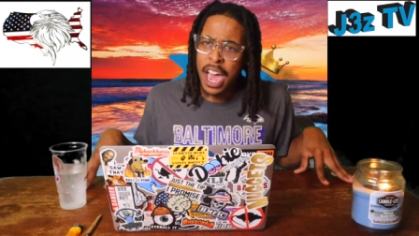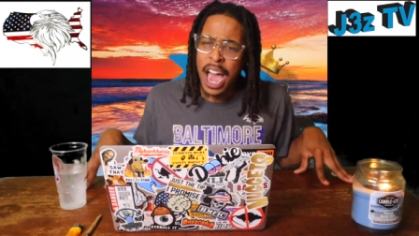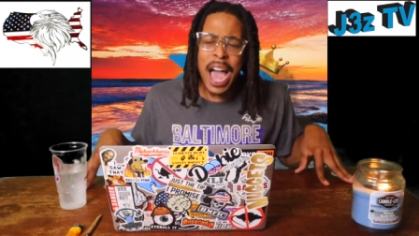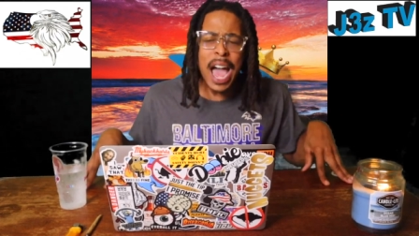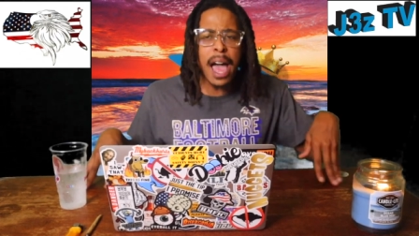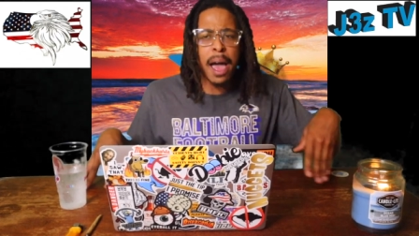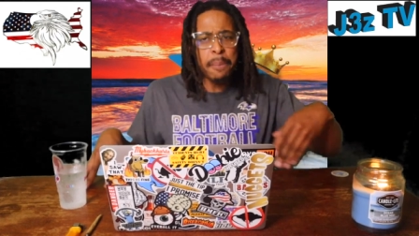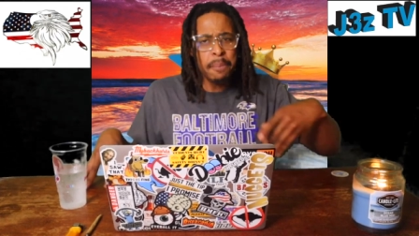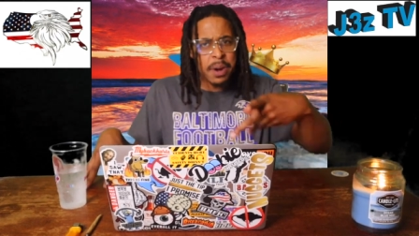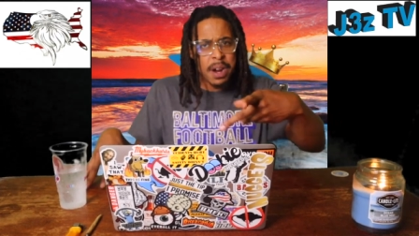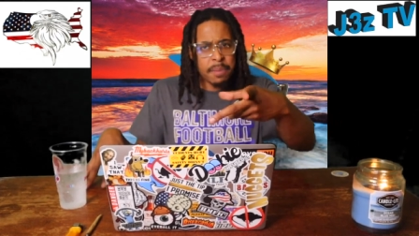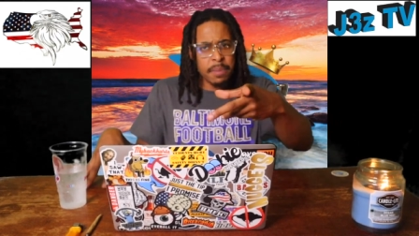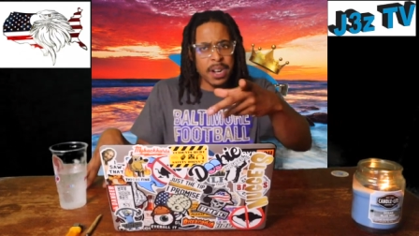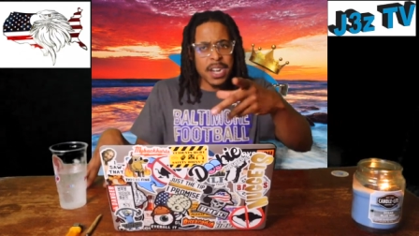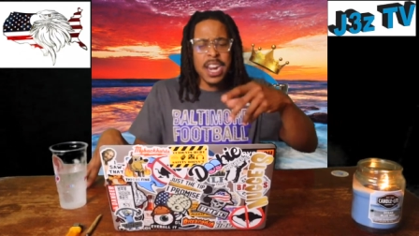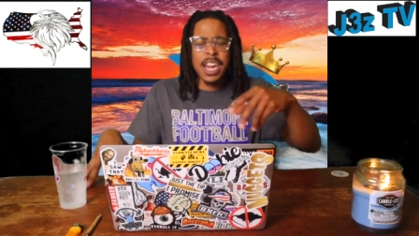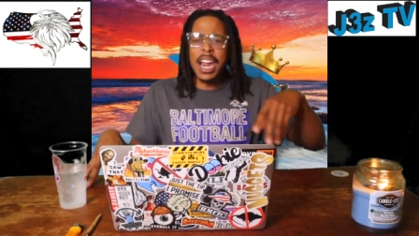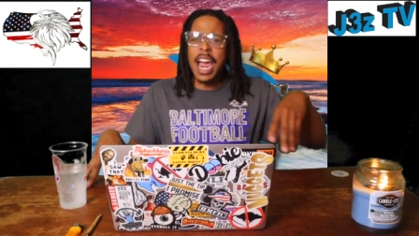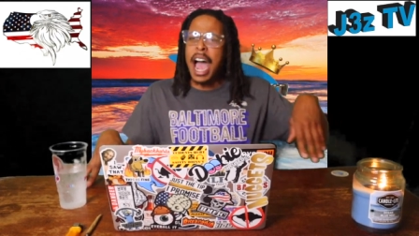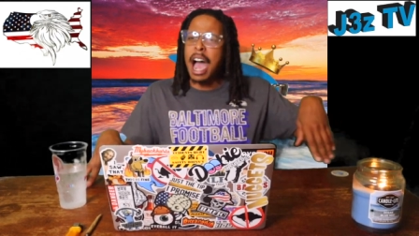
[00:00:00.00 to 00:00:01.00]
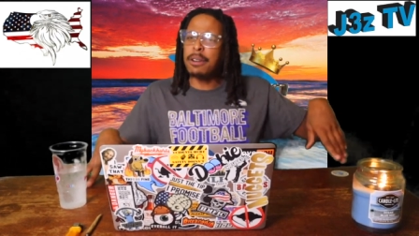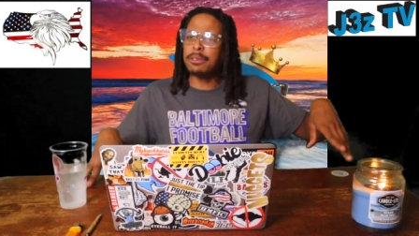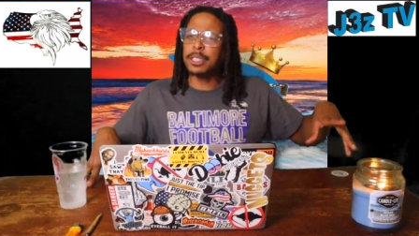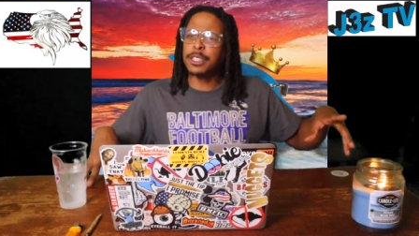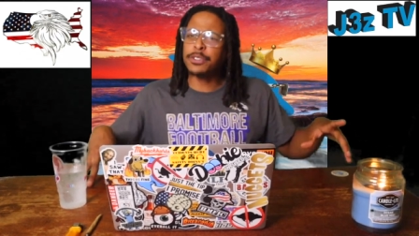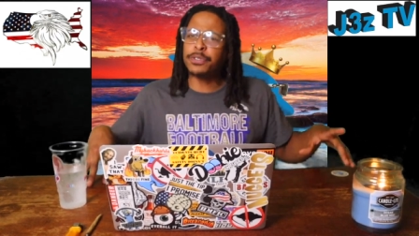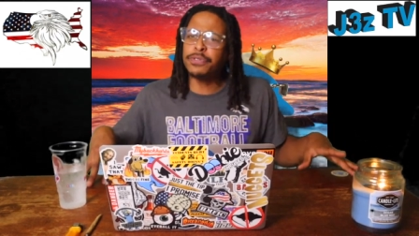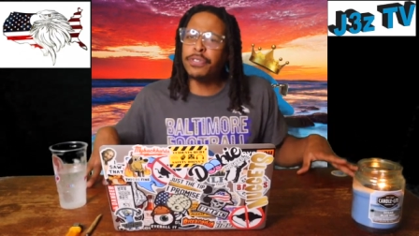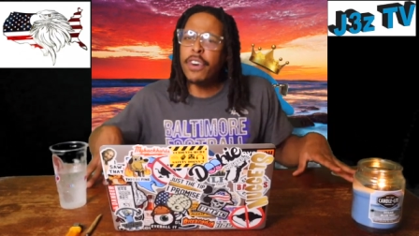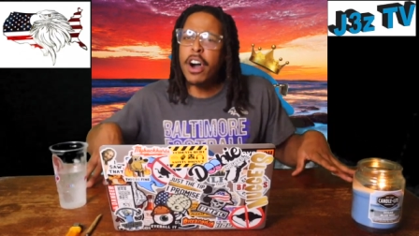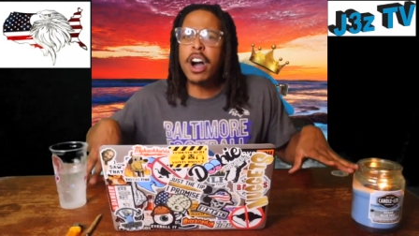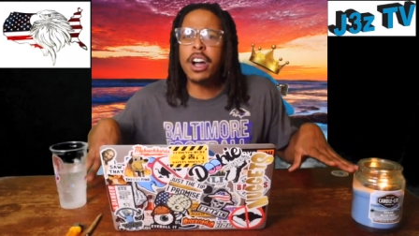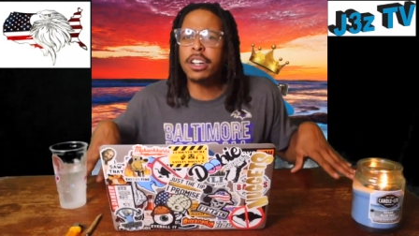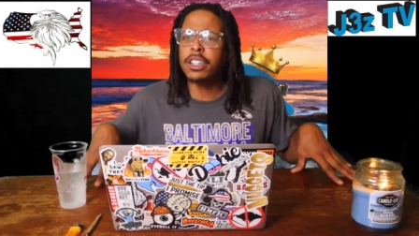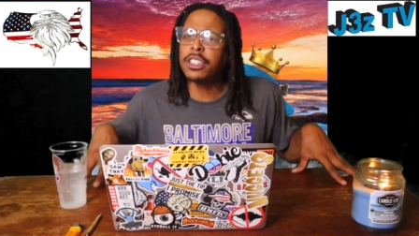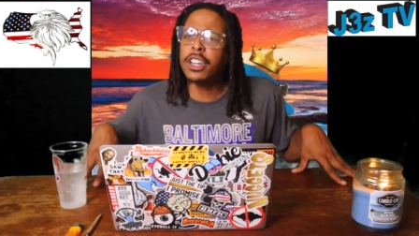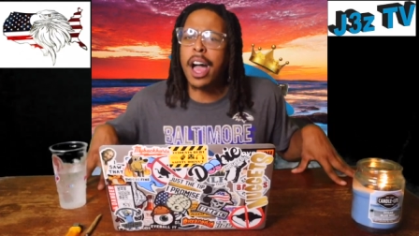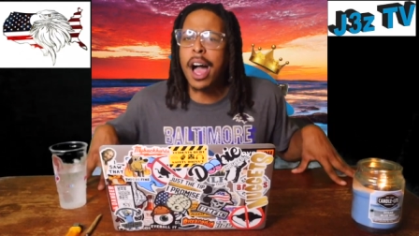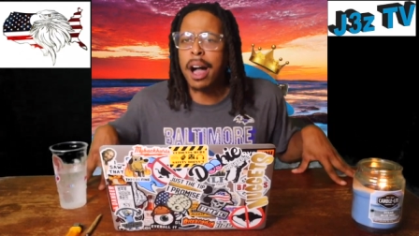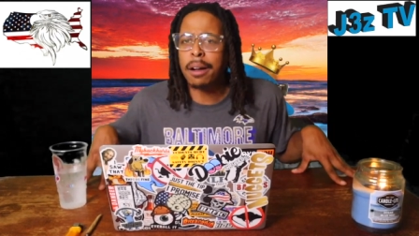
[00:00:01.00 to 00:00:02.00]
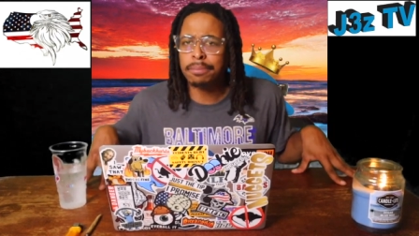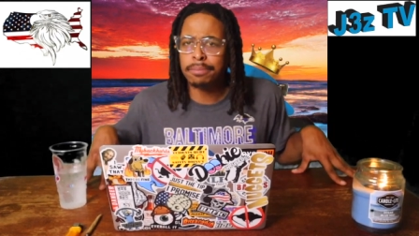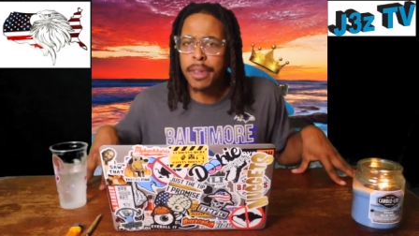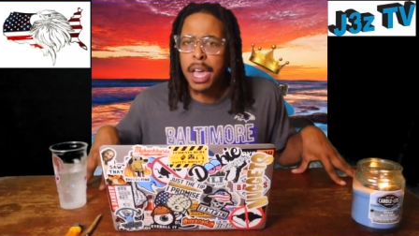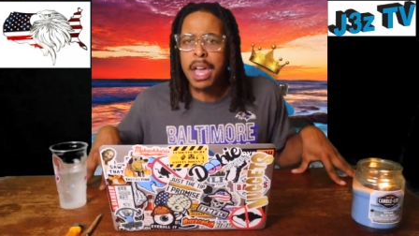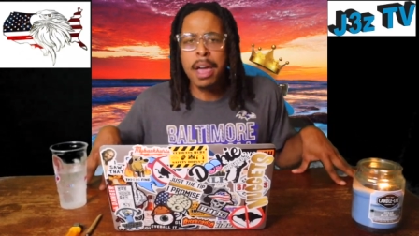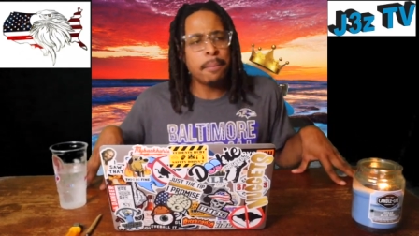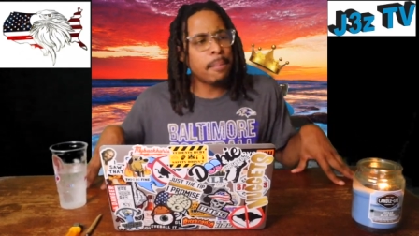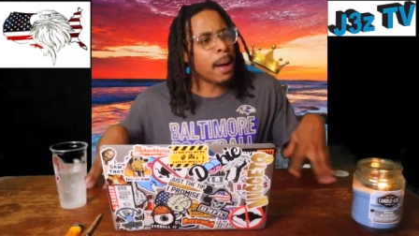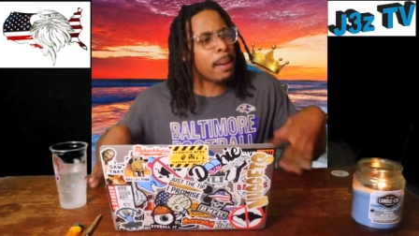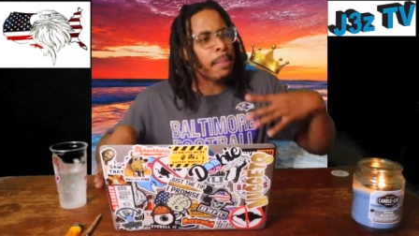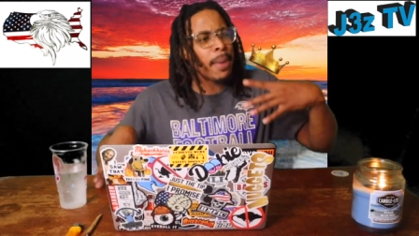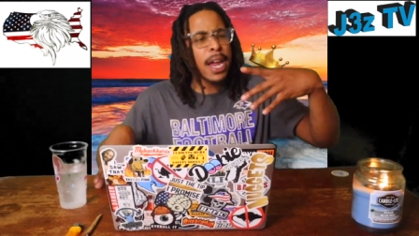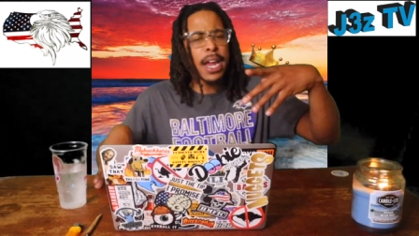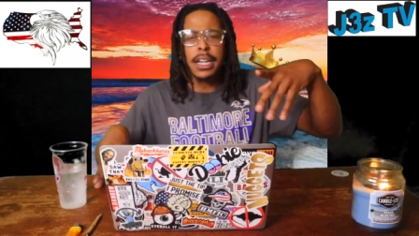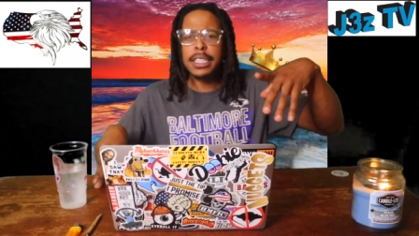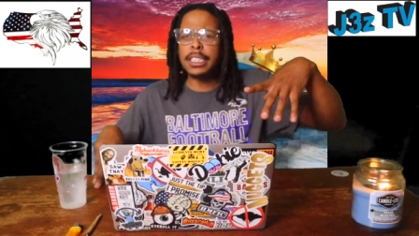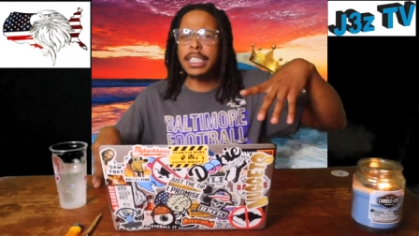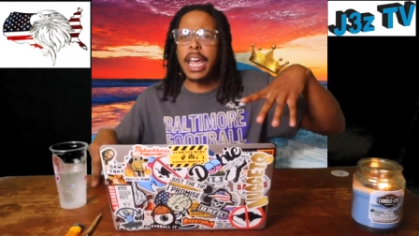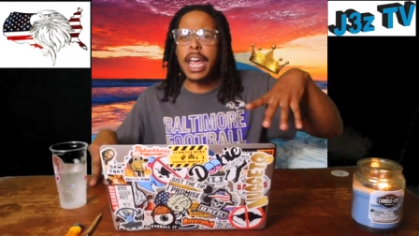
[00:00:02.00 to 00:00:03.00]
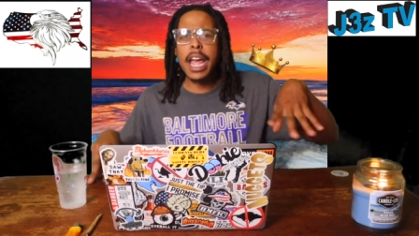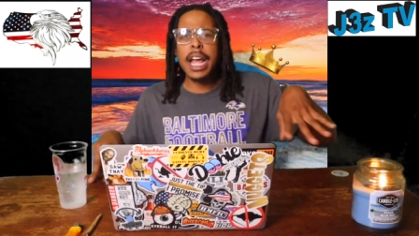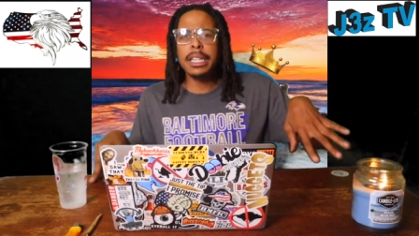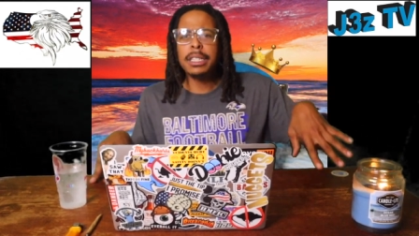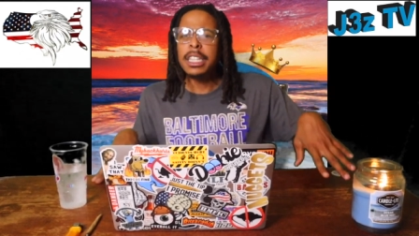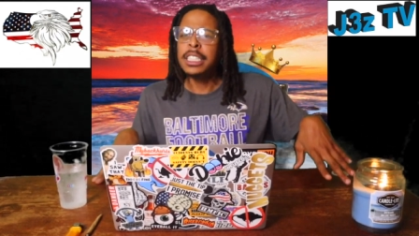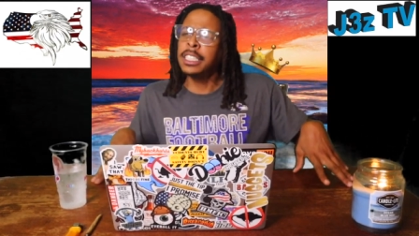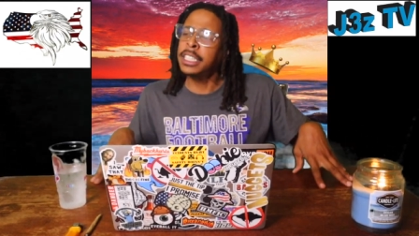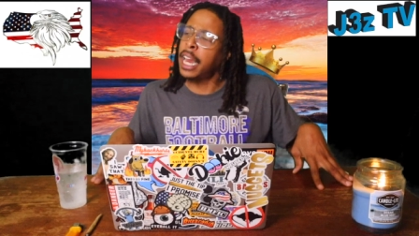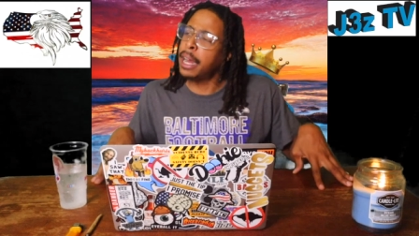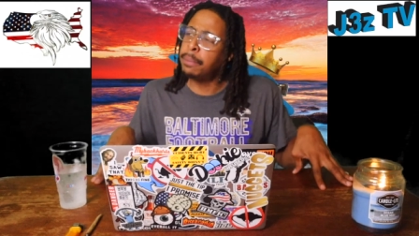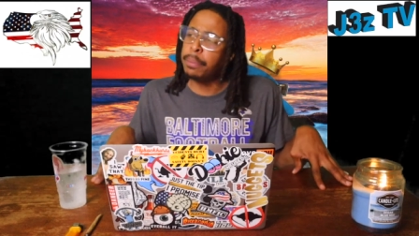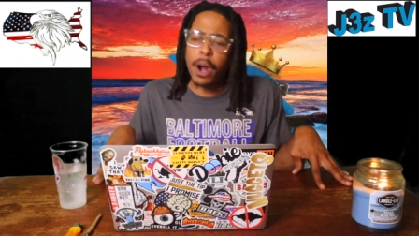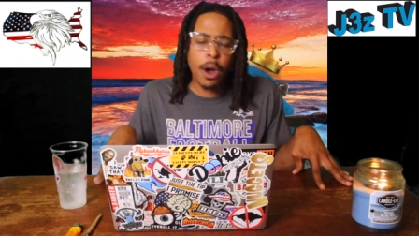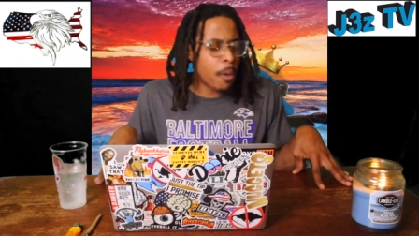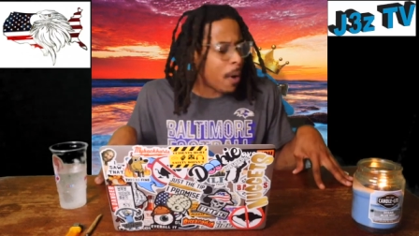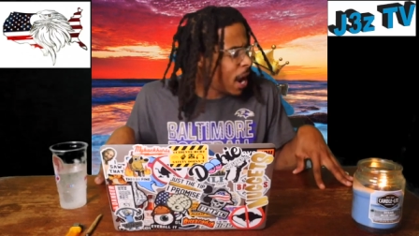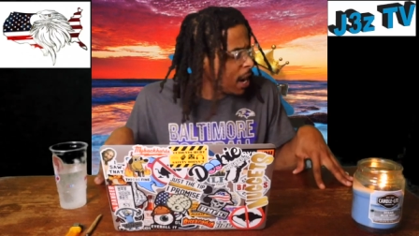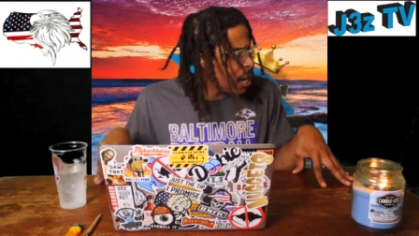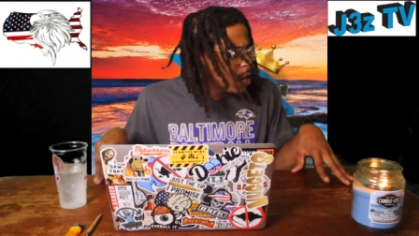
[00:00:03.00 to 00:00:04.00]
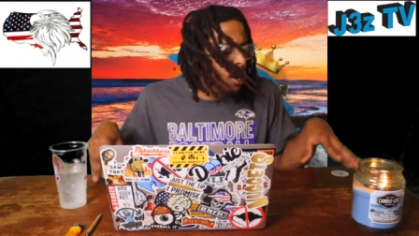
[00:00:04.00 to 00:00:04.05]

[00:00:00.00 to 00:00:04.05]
I remember, nigga, I was fucked up. My man's ass, he said, bro, why